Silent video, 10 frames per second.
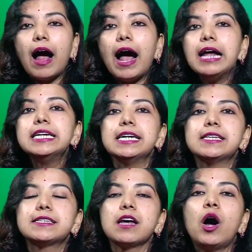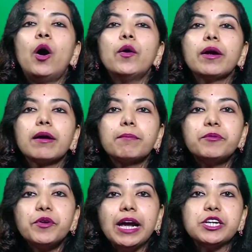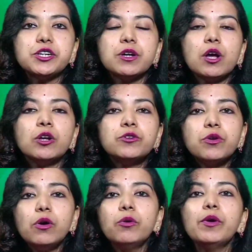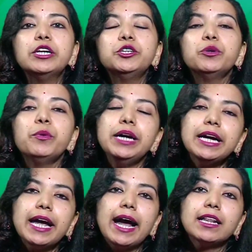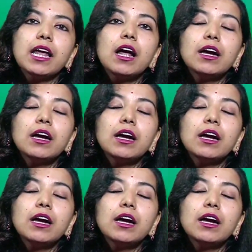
ideals or traits through which we can